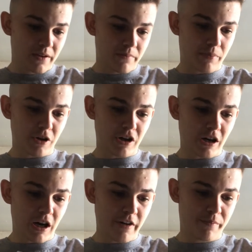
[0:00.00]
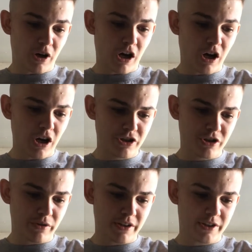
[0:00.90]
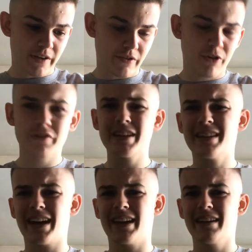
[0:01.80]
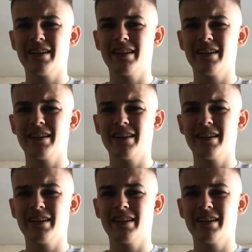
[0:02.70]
But I've put Arsenal in 7th. Or did they?